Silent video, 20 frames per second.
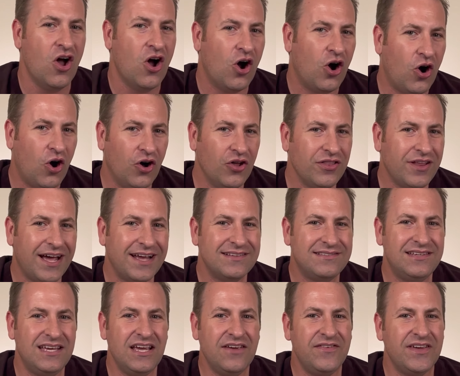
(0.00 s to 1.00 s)
Online
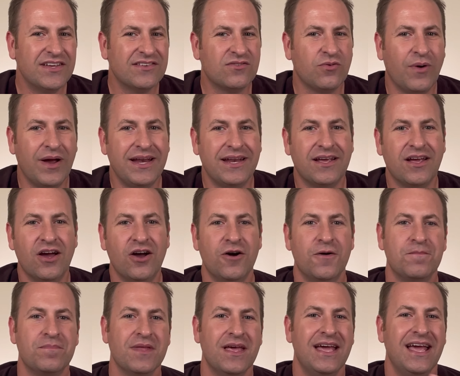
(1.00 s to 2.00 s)
TV is the way to
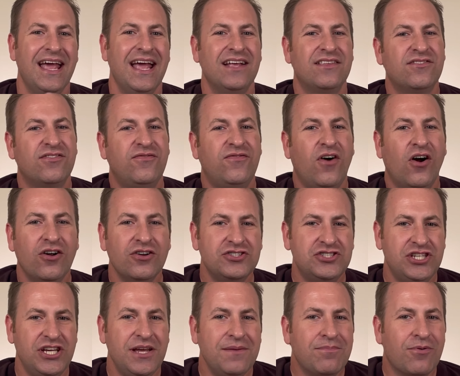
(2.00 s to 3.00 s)
go. It's far
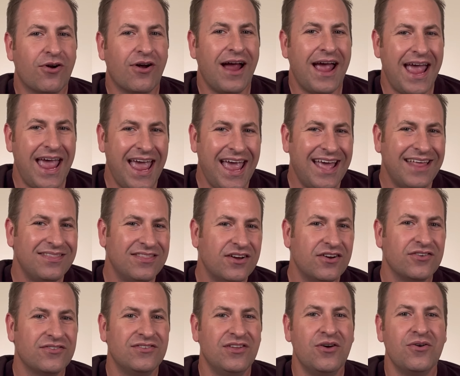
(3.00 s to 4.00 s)
cheaper and
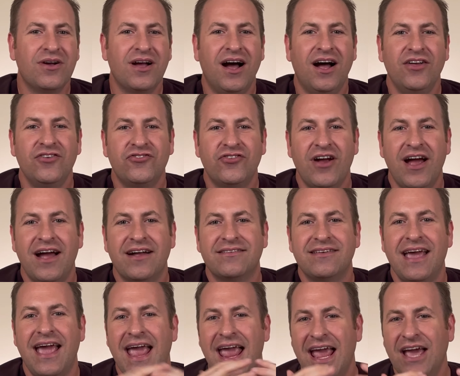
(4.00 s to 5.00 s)
there's no contract
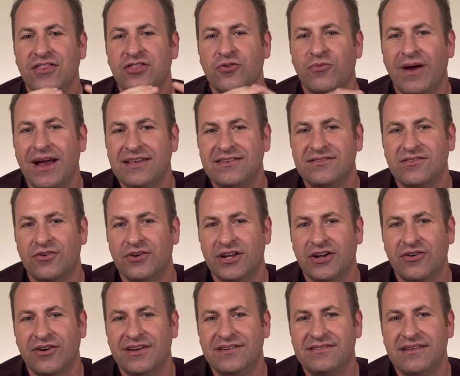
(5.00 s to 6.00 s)
and the rates don't
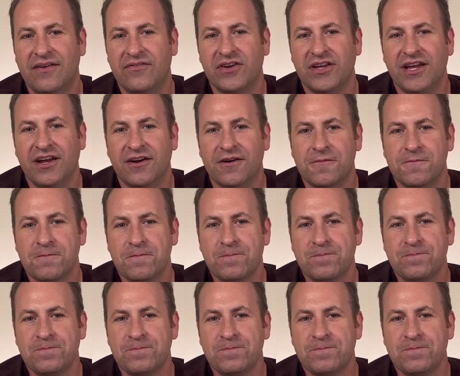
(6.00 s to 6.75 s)
increase every year.